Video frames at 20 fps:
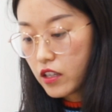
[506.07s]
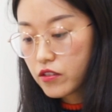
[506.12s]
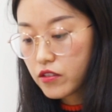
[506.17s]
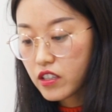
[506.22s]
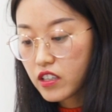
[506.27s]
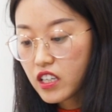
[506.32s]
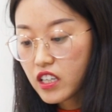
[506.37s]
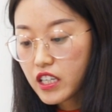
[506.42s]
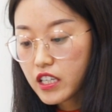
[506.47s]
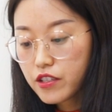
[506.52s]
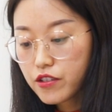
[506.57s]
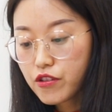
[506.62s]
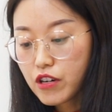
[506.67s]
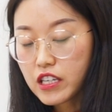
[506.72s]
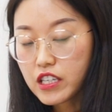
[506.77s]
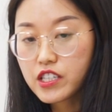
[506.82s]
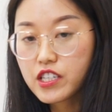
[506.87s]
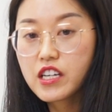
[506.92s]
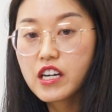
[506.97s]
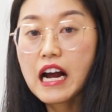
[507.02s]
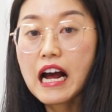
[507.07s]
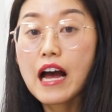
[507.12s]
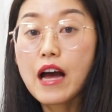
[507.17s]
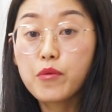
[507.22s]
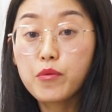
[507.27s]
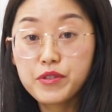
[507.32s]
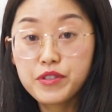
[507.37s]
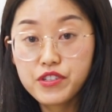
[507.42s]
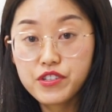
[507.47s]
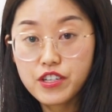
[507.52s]
so the clear structure, I
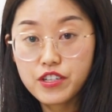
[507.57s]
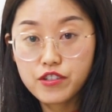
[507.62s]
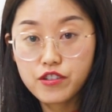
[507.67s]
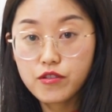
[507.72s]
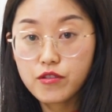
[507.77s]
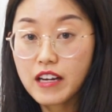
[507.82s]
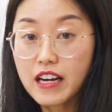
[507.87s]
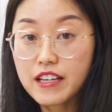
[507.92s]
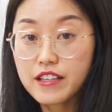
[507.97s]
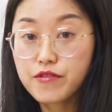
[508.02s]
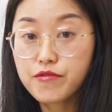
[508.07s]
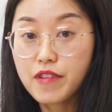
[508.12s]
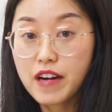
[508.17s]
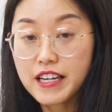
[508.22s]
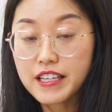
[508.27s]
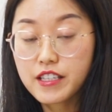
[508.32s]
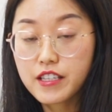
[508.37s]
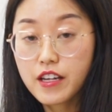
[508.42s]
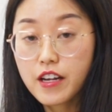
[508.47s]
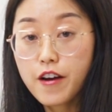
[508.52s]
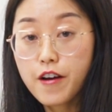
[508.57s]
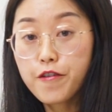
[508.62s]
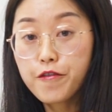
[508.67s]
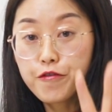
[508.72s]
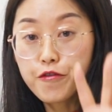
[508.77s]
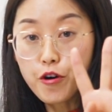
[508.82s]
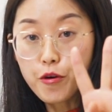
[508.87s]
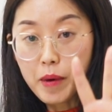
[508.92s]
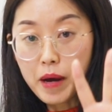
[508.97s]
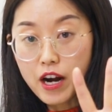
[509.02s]
will suggest you guys write
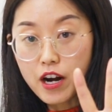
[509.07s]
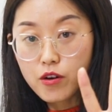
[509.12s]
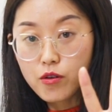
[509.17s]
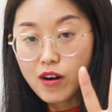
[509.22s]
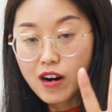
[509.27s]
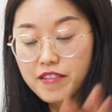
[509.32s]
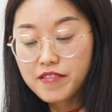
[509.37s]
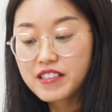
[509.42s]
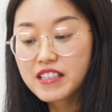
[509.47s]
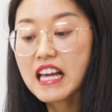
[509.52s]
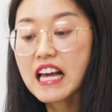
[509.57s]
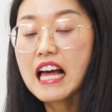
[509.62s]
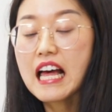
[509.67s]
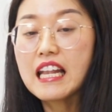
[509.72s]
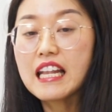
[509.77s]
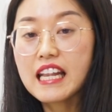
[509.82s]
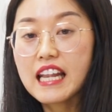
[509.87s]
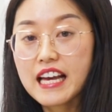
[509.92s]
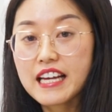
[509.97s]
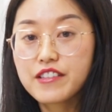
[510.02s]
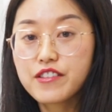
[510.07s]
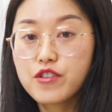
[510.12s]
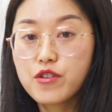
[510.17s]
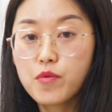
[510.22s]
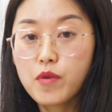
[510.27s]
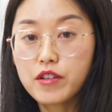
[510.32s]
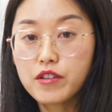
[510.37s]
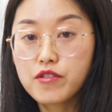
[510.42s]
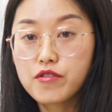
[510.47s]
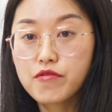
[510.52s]
4 paragraphs. Unless you
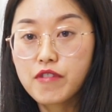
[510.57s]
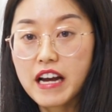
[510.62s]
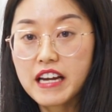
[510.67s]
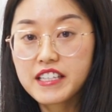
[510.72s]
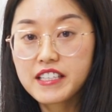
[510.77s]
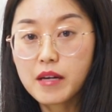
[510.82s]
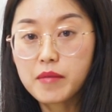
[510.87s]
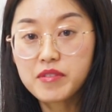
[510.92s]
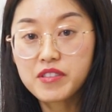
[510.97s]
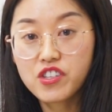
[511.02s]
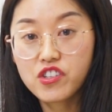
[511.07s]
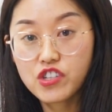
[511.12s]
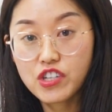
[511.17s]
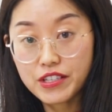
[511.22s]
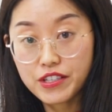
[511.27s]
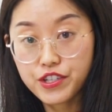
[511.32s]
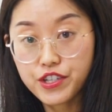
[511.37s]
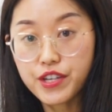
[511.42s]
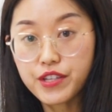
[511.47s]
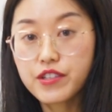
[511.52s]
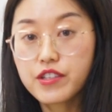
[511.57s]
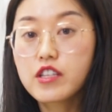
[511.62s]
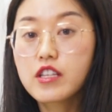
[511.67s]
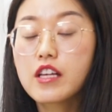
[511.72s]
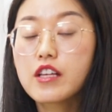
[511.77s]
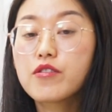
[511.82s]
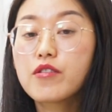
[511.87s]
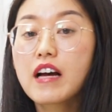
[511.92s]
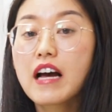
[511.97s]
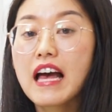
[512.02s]
want to write some suggestions,
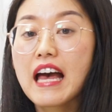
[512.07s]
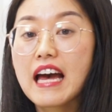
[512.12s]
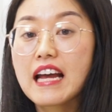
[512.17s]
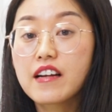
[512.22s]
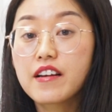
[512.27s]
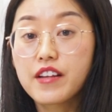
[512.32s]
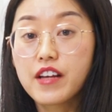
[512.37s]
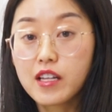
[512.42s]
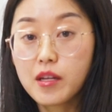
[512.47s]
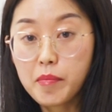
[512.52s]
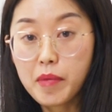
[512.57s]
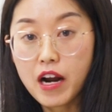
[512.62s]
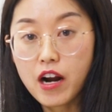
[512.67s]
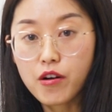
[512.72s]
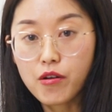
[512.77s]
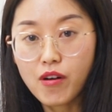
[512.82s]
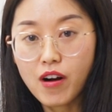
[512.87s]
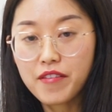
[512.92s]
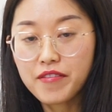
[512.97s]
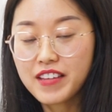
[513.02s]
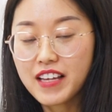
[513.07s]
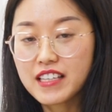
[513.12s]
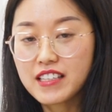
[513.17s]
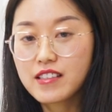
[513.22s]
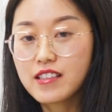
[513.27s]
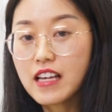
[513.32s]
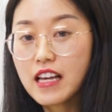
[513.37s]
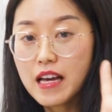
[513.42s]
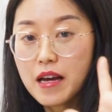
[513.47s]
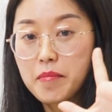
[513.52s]
then you can add another paragraph.
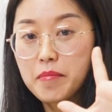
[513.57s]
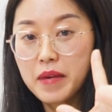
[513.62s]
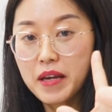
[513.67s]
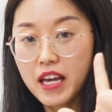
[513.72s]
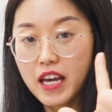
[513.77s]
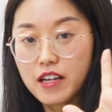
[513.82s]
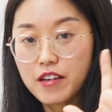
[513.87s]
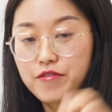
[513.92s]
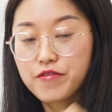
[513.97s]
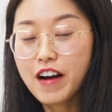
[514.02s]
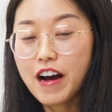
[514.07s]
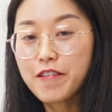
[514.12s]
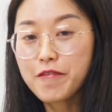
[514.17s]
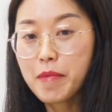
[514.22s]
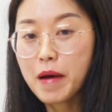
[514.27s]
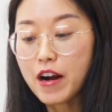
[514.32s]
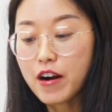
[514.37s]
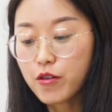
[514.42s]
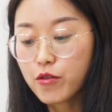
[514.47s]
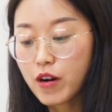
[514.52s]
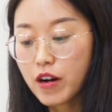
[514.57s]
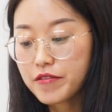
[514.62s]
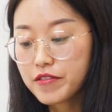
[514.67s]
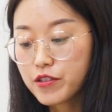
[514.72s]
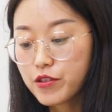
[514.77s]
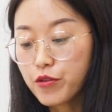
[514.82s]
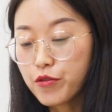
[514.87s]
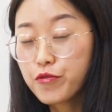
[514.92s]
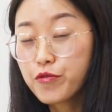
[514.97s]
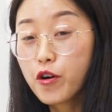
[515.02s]
That's make it 5 paragraphs.
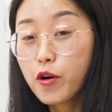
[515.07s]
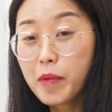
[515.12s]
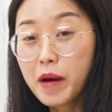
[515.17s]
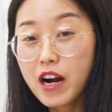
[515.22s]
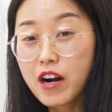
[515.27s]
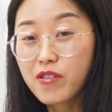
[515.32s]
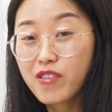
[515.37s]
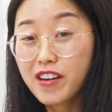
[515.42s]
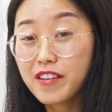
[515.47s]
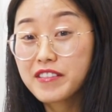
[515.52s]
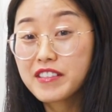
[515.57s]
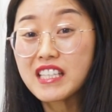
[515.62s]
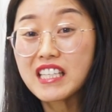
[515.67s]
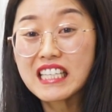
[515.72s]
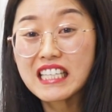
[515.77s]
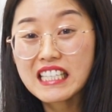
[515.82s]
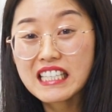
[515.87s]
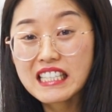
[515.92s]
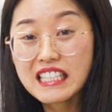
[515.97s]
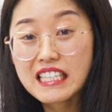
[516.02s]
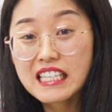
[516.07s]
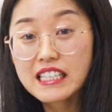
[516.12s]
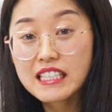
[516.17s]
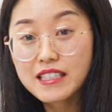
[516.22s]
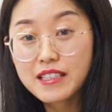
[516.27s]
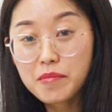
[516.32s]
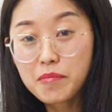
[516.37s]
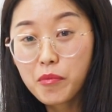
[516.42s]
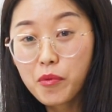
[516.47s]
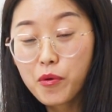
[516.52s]
So 4 paragraphs is easy,
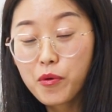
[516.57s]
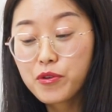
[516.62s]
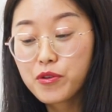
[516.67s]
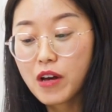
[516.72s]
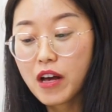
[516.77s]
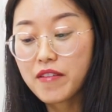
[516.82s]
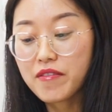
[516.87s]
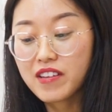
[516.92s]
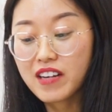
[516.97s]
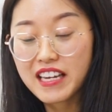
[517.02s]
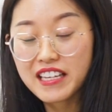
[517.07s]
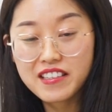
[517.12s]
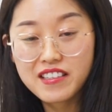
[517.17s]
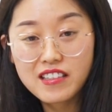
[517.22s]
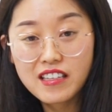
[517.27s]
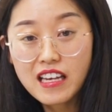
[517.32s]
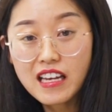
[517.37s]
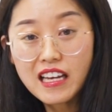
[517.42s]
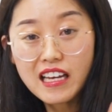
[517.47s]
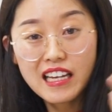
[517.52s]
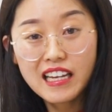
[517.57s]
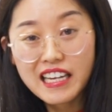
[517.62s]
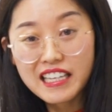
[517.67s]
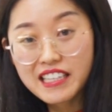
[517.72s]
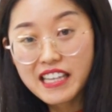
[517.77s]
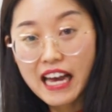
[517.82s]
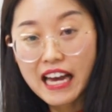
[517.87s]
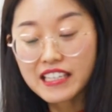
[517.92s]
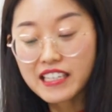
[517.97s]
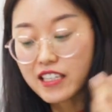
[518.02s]
it's simple. You have less
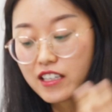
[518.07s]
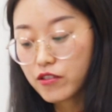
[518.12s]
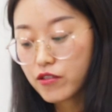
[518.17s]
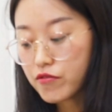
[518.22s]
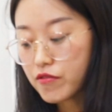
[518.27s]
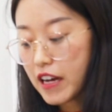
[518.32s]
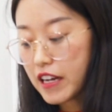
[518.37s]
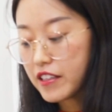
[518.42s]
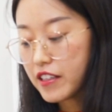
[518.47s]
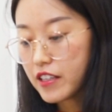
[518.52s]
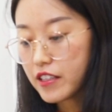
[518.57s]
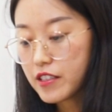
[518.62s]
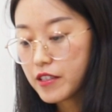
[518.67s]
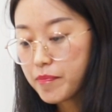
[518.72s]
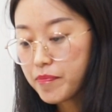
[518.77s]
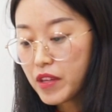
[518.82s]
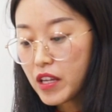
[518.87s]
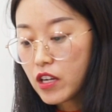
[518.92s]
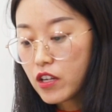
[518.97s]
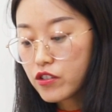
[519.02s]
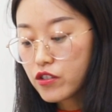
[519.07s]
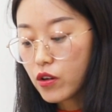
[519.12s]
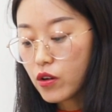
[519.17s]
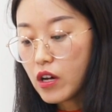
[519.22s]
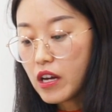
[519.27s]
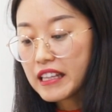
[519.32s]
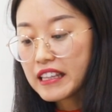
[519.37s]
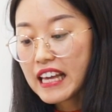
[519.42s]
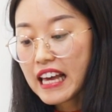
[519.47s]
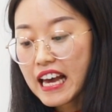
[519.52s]
headache to write that. So
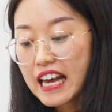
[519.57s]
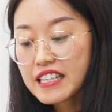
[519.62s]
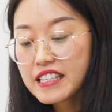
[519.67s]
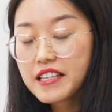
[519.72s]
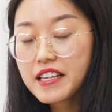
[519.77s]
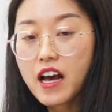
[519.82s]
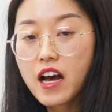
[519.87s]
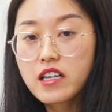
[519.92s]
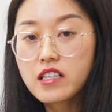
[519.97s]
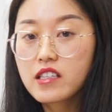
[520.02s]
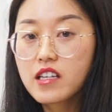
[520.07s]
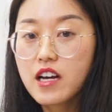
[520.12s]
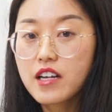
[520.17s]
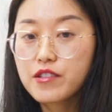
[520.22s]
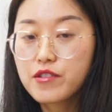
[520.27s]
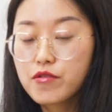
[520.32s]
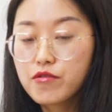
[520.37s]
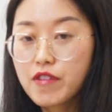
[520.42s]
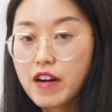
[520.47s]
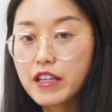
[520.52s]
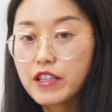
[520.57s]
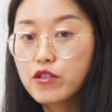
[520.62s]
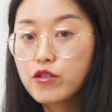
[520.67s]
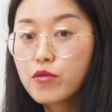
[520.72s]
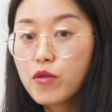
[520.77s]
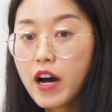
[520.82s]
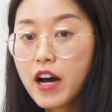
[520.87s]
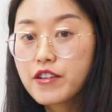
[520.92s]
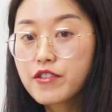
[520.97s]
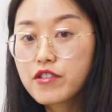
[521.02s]
the essay asks us to write
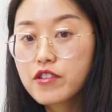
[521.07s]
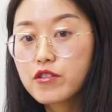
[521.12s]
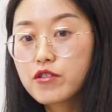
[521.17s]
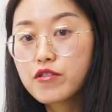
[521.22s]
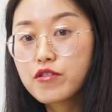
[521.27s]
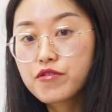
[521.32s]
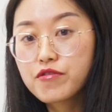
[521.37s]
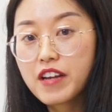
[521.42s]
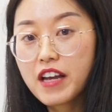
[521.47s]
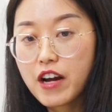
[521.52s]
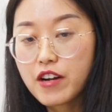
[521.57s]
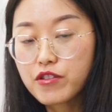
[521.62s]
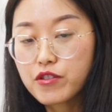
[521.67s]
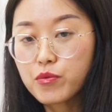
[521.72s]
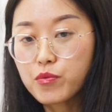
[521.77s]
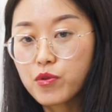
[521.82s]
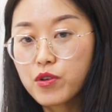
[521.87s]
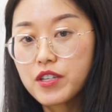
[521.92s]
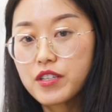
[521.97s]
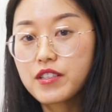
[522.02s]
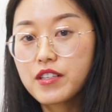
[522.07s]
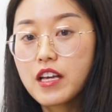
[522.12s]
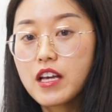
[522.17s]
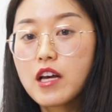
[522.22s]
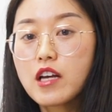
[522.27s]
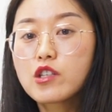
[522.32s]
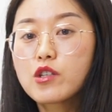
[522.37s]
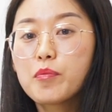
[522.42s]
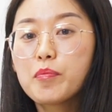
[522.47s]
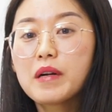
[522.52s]
200 to 300 words.
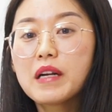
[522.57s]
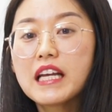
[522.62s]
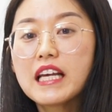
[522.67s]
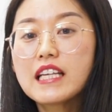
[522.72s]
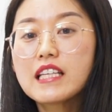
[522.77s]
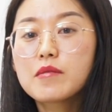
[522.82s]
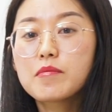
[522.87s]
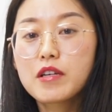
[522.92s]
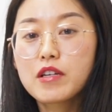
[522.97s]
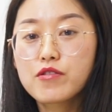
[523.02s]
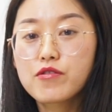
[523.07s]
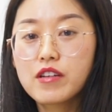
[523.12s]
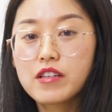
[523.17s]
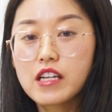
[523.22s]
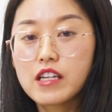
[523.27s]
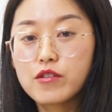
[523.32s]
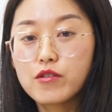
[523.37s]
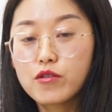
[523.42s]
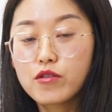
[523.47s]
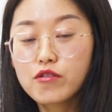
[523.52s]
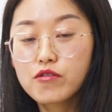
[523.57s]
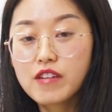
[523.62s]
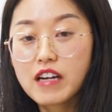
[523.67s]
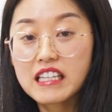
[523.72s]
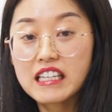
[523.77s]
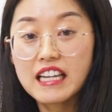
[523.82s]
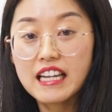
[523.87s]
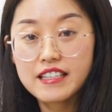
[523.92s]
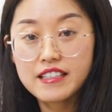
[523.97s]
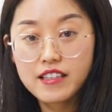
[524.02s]
So please make sure that you don't
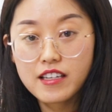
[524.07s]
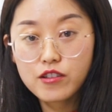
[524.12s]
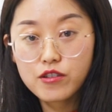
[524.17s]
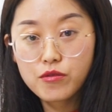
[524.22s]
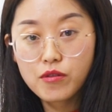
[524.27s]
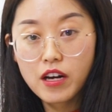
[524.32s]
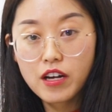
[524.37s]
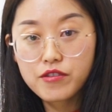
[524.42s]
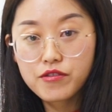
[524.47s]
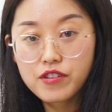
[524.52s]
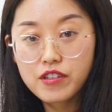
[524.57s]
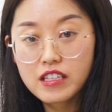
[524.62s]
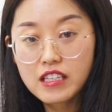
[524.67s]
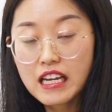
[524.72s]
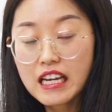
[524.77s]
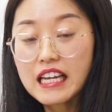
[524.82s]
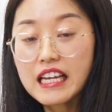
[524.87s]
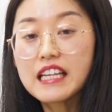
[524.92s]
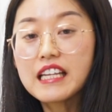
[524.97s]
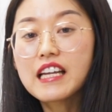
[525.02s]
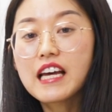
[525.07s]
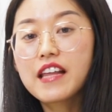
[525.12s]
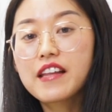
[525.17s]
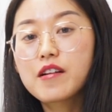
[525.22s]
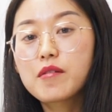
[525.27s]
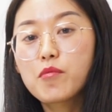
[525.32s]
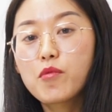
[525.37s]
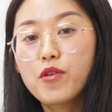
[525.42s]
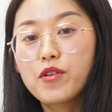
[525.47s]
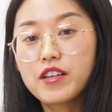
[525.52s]
write less than 200,
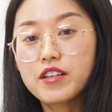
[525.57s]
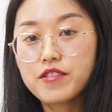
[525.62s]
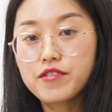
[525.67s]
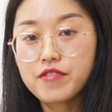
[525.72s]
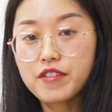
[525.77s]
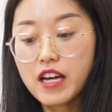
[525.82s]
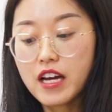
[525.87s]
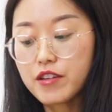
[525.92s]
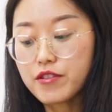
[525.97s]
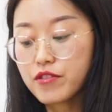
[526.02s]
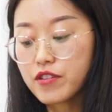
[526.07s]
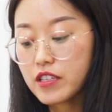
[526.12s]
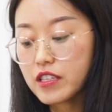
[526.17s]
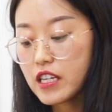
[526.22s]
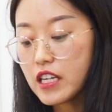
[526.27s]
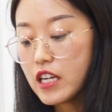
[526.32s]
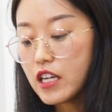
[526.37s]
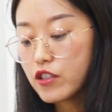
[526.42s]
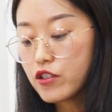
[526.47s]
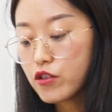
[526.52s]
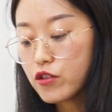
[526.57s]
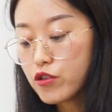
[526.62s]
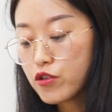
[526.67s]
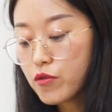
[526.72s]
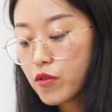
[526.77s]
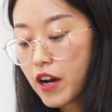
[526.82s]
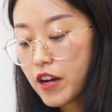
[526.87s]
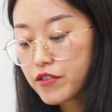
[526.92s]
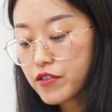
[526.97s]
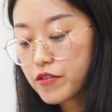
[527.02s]
neither more than 300. So
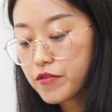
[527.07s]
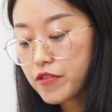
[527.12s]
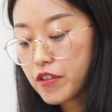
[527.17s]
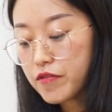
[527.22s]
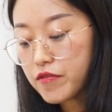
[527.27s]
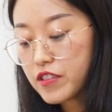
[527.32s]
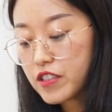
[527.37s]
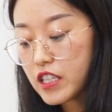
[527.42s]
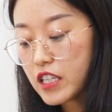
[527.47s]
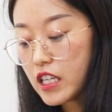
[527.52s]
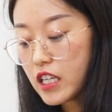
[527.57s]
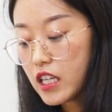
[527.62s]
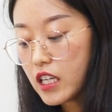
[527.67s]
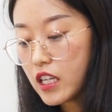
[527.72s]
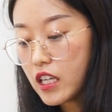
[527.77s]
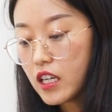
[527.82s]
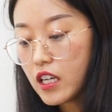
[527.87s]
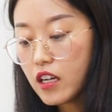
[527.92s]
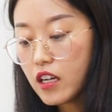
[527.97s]
250